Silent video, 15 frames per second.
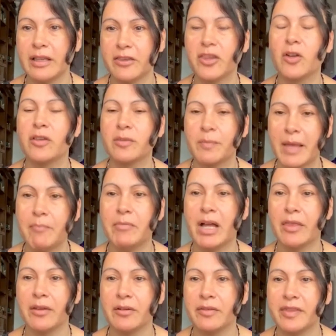And so is my
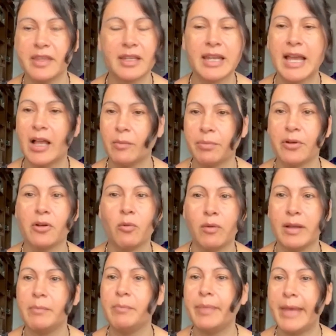mother. Didn't help her one